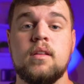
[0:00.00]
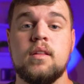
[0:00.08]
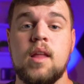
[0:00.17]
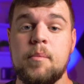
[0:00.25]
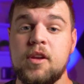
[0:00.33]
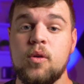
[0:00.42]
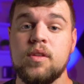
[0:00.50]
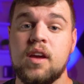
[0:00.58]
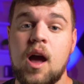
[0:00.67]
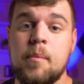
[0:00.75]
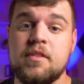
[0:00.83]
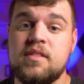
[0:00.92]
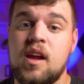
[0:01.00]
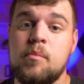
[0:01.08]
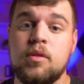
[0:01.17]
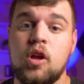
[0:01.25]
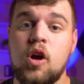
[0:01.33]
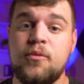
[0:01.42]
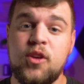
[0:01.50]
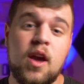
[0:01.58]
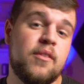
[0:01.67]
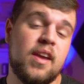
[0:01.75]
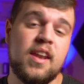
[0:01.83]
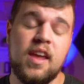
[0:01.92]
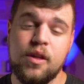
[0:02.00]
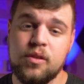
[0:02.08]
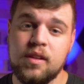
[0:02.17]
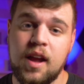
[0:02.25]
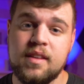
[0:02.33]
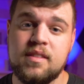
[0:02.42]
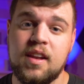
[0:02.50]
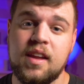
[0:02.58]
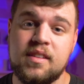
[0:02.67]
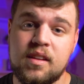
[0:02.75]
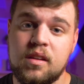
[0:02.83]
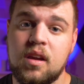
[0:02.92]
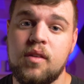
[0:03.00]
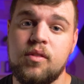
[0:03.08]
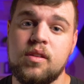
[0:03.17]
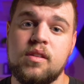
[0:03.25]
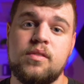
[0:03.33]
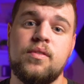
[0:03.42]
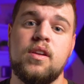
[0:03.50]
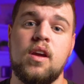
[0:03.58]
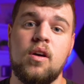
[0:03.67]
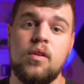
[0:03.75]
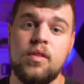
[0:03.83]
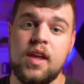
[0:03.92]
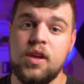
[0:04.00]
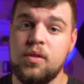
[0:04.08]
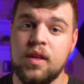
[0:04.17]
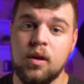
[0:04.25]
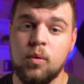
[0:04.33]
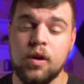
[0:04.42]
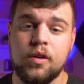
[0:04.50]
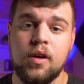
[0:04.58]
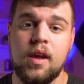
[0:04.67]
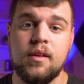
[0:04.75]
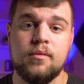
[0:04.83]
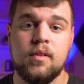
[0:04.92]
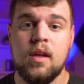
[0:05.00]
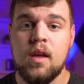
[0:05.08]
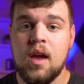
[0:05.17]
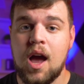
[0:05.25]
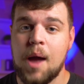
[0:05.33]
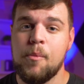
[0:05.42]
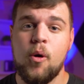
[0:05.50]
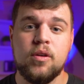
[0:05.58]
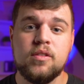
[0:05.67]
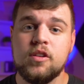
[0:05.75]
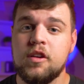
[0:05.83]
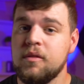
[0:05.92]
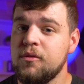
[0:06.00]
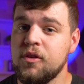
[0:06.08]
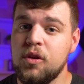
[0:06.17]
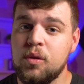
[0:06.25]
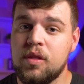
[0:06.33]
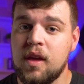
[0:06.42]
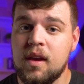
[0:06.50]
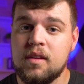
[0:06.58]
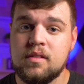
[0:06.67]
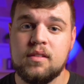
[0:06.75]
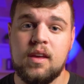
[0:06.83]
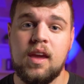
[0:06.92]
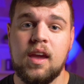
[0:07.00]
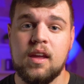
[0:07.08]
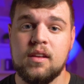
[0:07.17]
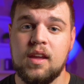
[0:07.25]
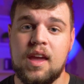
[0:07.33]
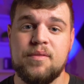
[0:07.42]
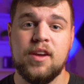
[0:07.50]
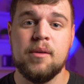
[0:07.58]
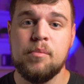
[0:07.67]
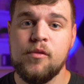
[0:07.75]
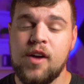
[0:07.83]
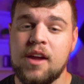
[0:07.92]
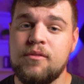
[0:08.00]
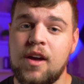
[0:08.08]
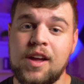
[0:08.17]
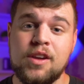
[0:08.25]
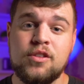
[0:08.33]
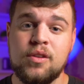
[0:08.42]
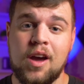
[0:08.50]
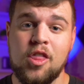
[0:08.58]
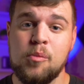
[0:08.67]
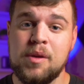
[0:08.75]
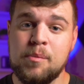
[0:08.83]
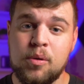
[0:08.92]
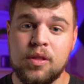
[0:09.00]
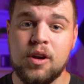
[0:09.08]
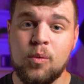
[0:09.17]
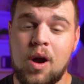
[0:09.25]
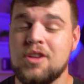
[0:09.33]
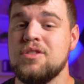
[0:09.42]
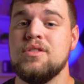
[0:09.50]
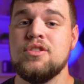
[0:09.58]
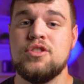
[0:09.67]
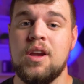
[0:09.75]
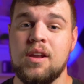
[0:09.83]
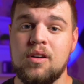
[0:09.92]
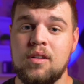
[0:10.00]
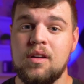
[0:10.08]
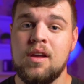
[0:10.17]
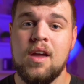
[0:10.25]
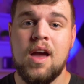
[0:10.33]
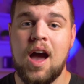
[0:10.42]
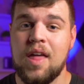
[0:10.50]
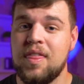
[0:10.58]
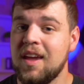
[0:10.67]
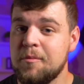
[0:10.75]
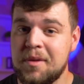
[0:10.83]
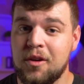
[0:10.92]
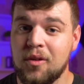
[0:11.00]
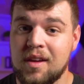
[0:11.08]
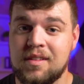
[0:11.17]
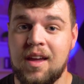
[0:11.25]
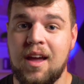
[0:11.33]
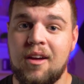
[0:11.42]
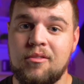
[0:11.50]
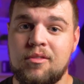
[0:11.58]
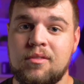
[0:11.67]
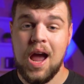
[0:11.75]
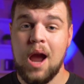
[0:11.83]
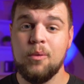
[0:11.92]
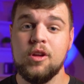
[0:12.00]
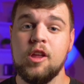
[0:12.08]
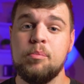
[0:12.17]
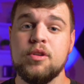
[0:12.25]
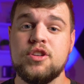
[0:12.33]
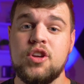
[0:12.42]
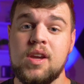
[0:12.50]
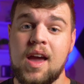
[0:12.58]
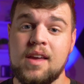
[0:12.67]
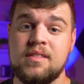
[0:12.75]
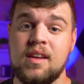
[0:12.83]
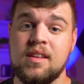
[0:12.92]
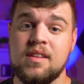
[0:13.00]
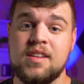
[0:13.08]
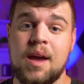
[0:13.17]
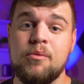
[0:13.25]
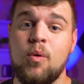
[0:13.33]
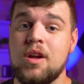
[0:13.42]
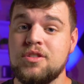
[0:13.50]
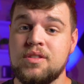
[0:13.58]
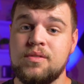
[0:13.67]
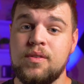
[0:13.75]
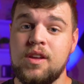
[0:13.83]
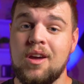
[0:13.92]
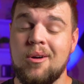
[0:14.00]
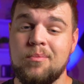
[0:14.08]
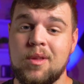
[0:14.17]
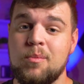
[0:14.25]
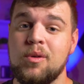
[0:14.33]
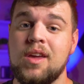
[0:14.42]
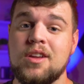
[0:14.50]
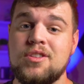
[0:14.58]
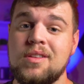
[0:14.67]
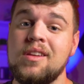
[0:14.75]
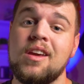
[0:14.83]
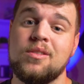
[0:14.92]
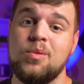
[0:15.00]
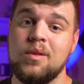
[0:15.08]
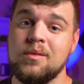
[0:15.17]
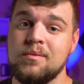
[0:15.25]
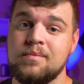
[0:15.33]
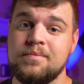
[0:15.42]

Let me know in the comments down below if you have any other lights that I didn't cover in this video that you think work great. I'm always looking for new things, and if it can provide value to other people that are watching this channel, I think it'd be great to have. I really appreciate you guys taking the time to watch this video, and we'll catch you in the next one.